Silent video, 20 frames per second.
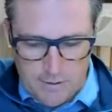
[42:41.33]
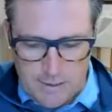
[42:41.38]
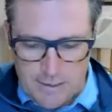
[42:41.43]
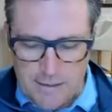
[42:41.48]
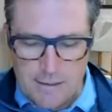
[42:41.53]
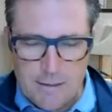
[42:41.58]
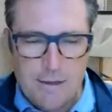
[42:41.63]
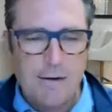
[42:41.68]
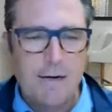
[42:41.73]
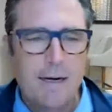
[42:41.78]

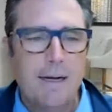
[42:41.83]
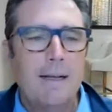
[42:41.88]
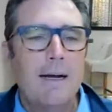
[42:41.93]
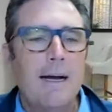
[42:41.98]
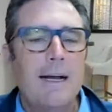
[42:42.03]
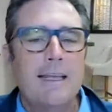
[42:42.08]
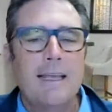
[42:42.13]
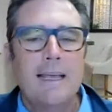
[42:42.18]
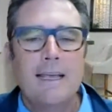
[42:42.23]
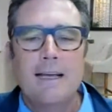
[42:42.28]
All right,
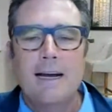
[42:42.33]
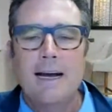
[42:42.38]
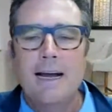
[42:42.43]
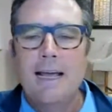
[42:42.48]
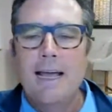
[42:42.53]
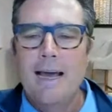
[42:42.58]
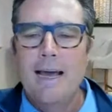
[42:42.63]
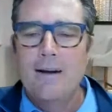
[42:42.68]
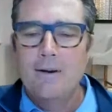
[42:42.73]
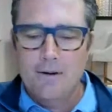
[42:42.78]
I
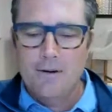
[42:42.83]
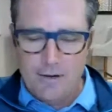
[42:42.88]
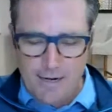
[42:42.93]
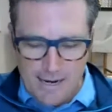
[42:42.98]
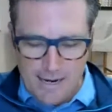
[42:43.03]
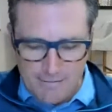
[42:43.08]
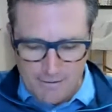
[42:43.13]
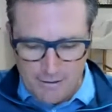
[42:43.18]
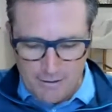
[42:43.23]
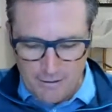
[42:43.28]
had her
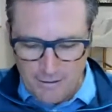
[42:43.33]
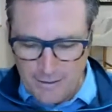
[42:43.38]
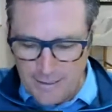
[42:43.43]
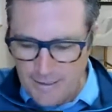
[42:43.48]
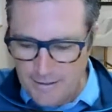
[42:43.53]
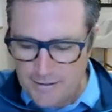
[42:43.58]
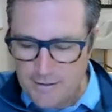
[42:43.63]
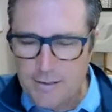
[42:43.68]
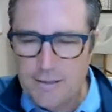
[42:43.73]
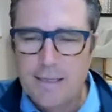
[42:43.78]
having a
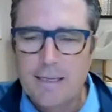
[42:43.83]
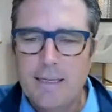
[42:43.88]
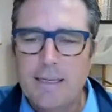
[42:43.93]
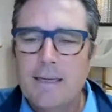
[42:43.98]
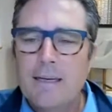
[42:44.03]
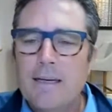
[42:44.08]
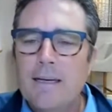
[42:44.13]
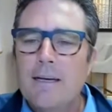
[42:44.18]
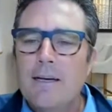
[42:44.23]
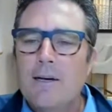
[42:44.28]
link to
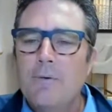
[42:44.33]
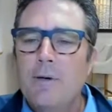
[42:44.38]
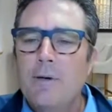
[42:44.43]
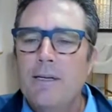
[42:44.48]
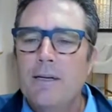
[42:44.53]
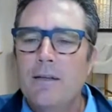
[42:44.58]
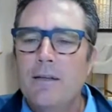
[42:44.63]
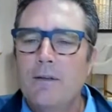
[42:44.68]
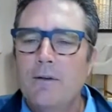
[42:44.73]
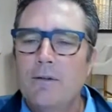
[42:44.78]
we did
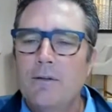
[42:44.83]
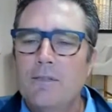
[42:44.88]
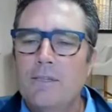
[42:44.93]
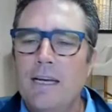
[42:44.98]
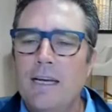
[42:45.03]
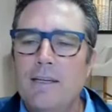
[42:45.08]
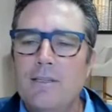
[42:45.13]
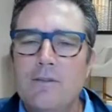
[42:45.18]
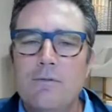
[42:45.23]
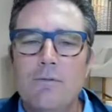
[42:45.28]
a little
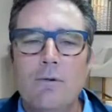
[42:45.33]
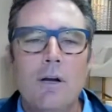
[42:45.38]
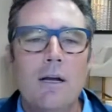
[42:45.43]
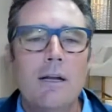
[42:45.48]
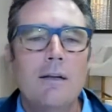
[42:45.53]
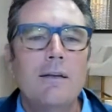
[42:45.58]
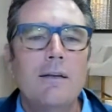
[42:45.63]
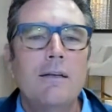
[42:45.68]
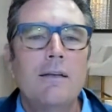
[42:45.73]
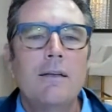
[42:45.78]
test
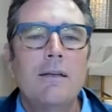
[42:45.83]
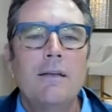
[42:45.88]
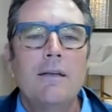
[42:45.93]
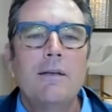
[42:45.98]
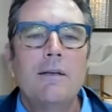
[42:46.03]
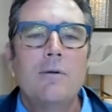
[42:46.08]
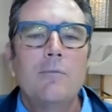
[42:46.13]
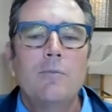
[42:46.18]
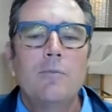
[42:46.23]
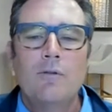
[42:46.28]
run
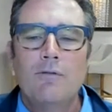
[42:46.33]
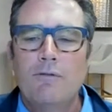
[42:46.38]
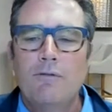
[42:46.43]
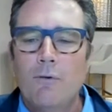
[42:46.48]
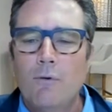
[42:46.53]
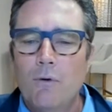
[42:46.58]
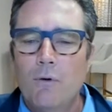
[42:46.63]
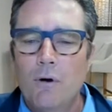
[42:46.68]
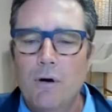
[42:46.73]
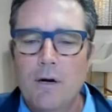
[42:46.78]

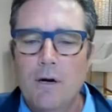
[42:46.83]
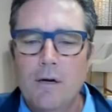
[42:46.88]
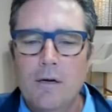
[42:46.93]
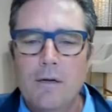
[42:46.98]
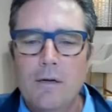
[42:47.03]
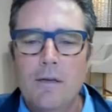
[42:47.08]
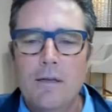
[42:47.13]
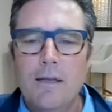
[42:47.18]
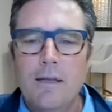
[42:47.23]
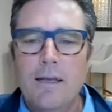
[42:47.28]
before,
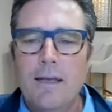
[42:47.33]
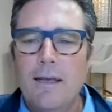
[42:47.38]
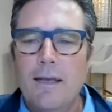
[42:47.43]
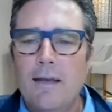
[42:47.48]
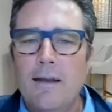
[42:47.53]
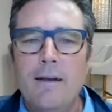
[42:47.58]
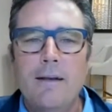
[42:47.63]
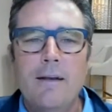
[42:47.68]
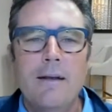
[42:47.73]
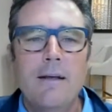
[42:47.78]
and